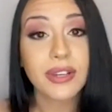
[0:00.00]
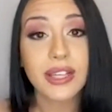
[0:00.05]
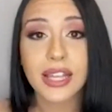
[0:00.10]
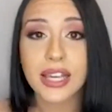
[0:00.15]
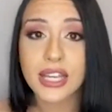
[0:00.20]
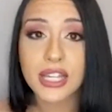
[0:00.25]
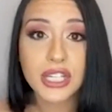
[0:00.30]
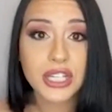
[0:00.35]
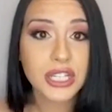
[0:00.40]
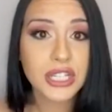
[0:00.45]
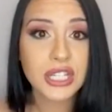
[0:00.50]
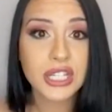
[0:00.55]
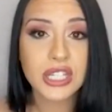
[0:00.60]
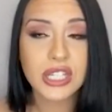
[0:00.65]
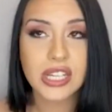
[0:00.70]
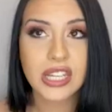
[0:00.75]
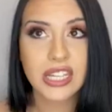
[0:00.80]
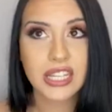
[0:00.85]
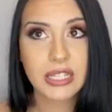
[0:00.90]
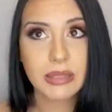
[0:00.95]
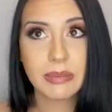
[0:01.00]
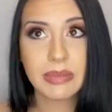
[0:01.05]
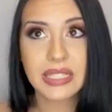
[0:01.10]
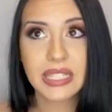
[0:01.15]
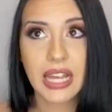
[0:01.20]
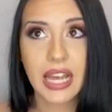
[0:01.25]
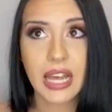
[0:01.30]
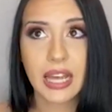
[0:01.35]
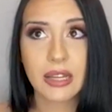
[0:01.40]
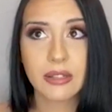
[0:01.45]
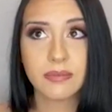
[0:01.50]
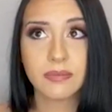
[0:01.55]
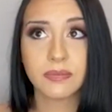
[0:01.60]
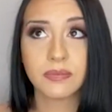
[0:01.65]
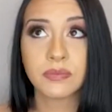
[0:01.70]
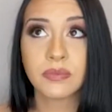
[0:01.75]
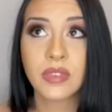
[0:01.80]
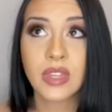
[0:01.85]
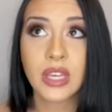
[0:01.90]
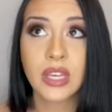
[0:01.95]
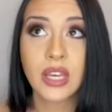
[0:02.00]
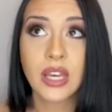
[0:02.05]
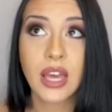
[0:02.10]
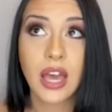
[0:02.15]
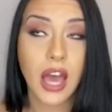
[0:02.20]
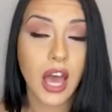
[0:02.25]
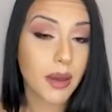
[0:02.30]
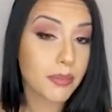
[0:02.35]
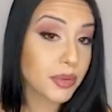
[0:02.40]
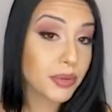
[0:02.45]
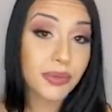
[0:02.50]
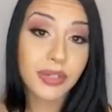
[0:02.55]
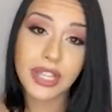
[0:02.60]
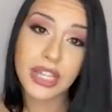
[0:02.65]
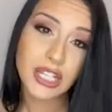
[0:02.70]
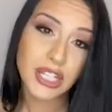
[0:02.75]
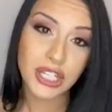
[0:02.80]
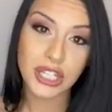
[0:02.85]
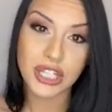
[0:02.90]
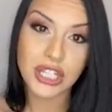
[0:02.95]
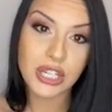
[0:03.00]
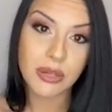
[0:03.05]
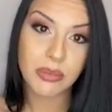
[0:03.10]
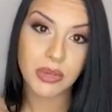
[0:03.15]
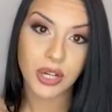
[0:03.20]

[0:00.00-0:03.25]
relationships. I'm a relationship